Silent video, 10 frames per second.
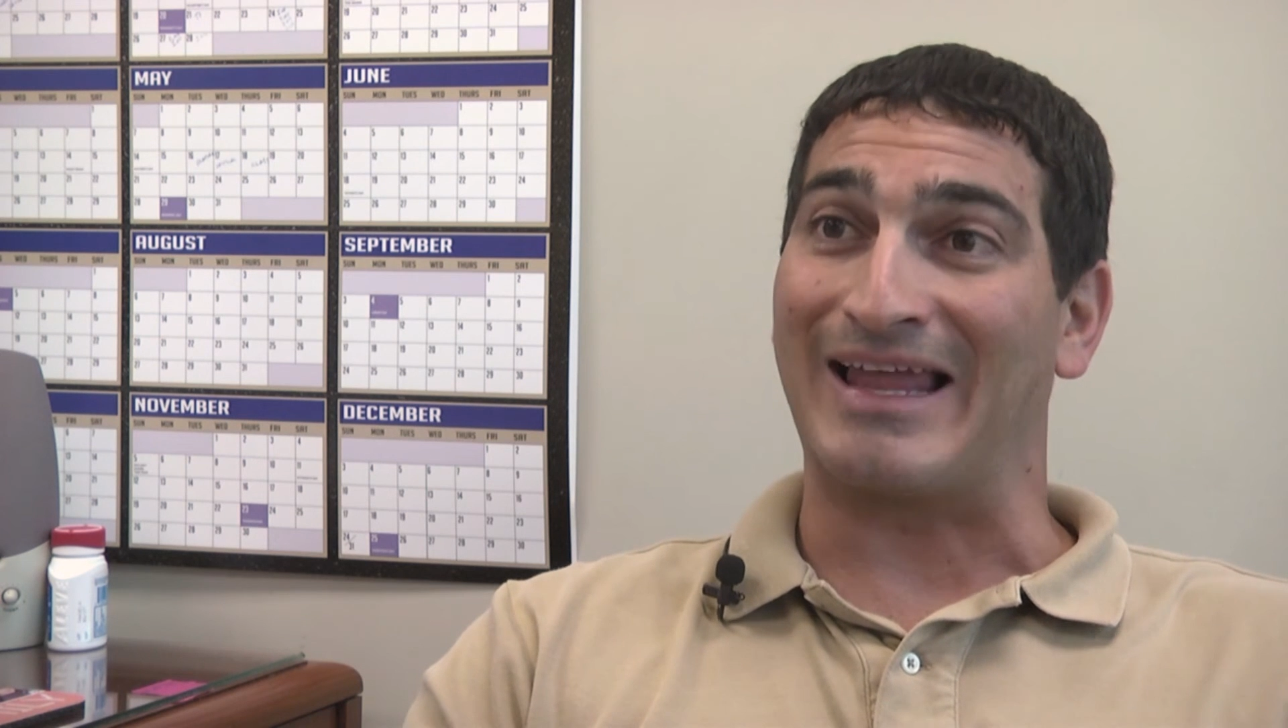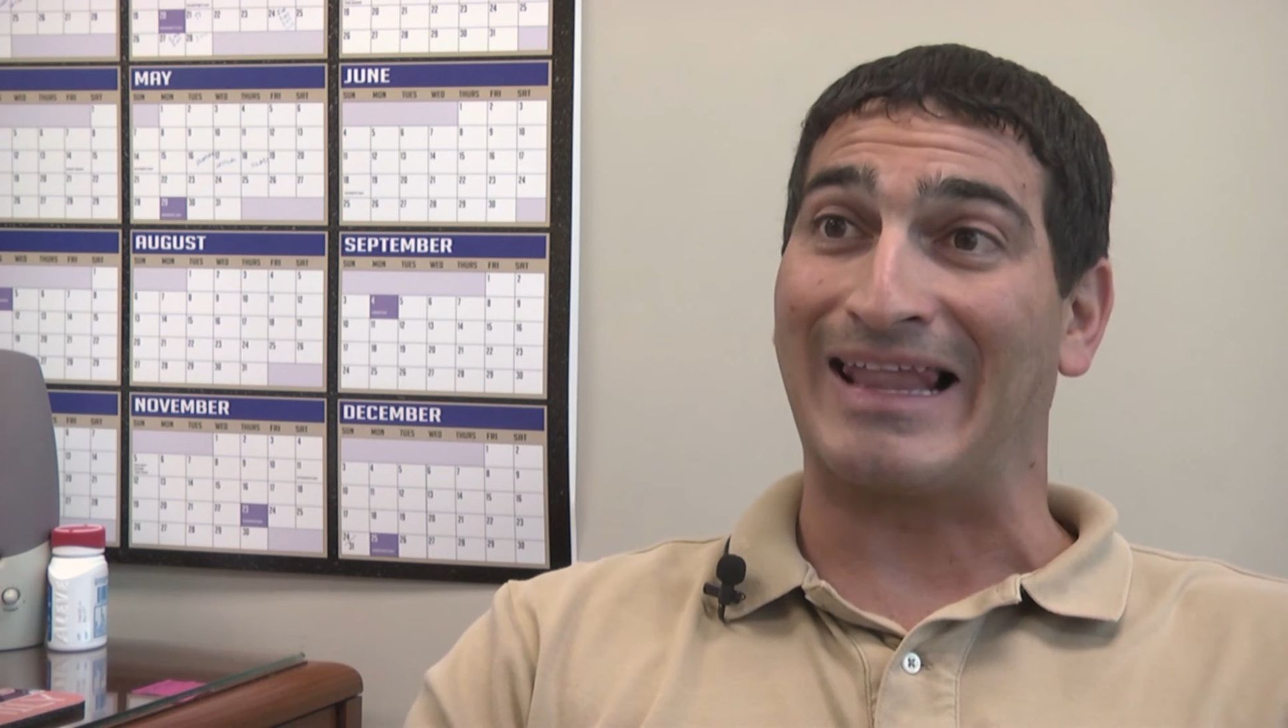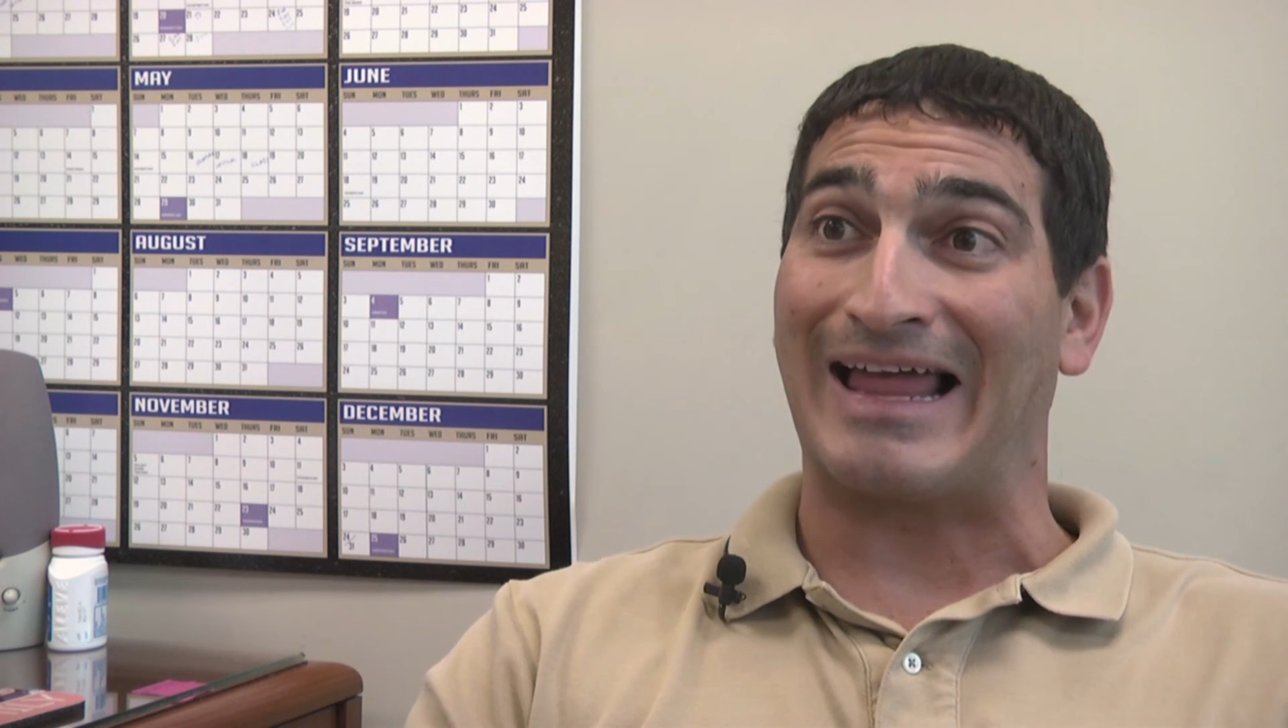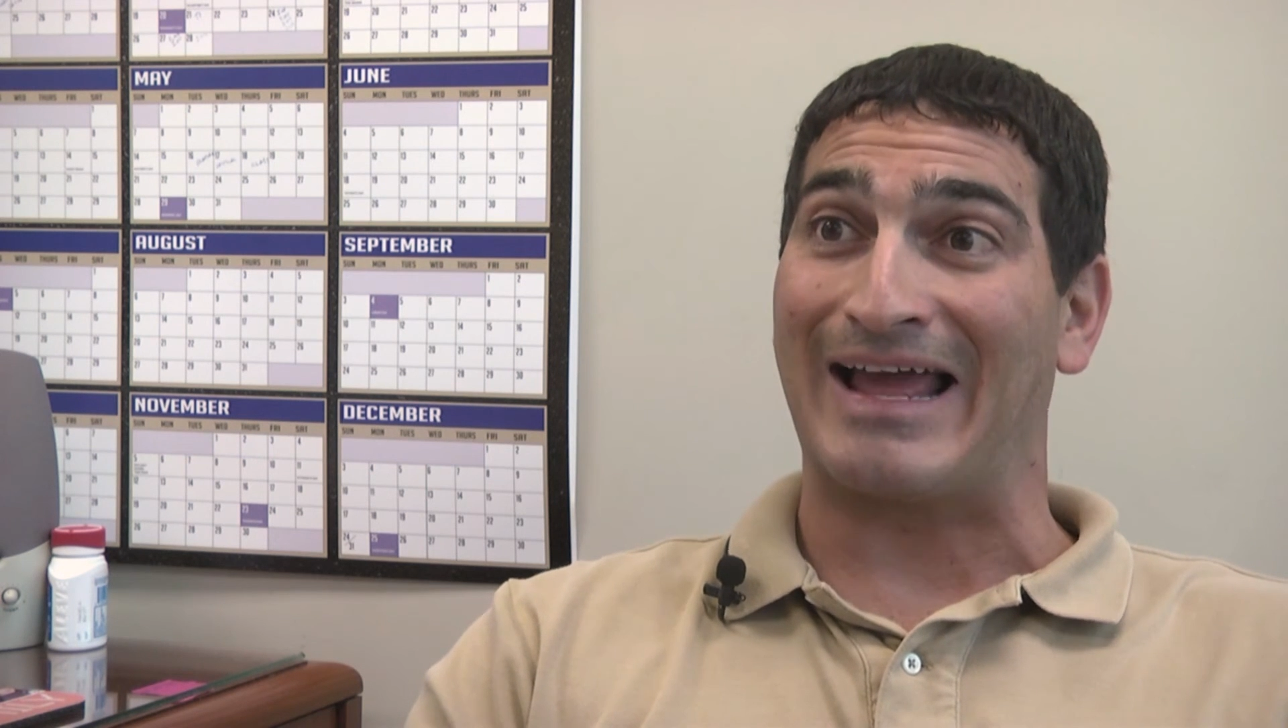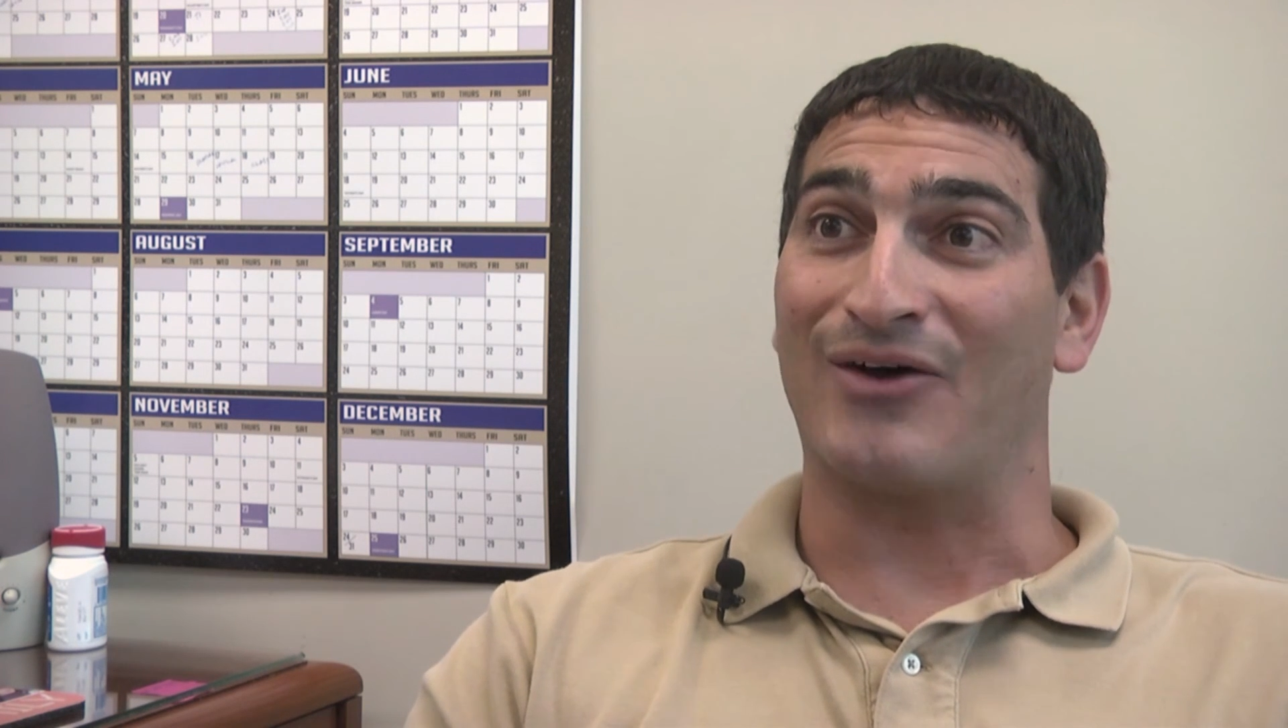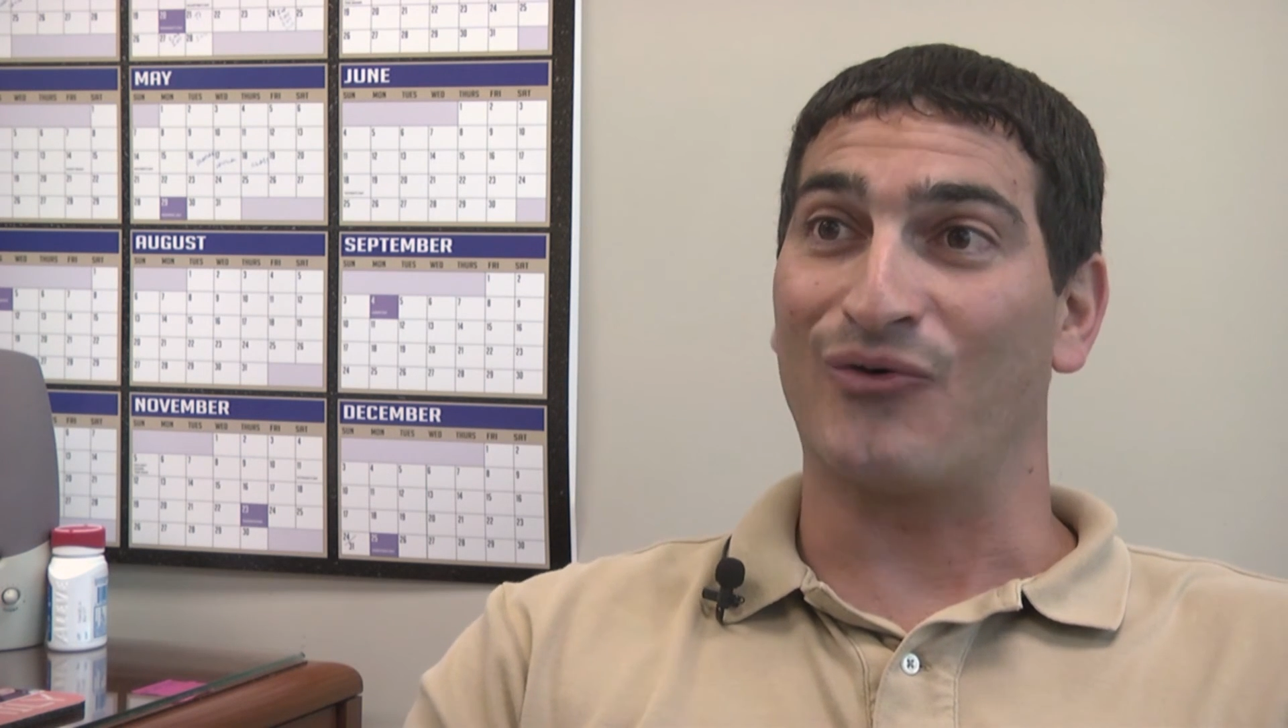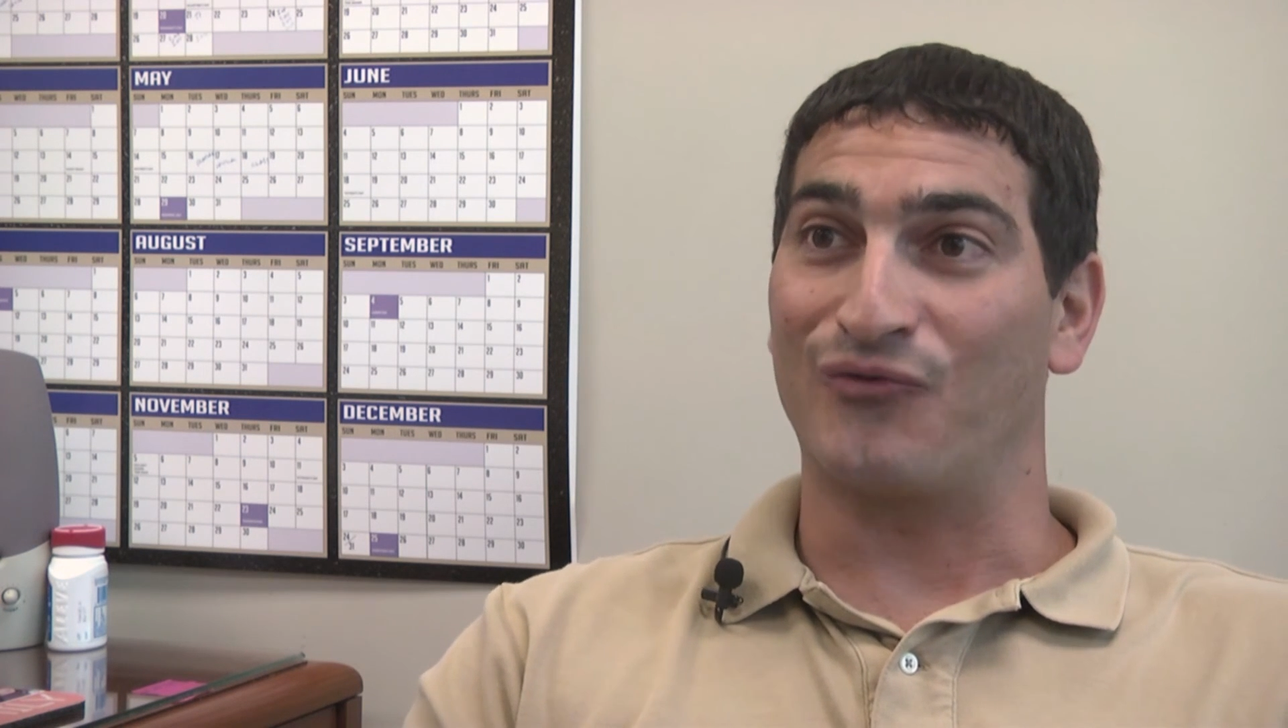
allow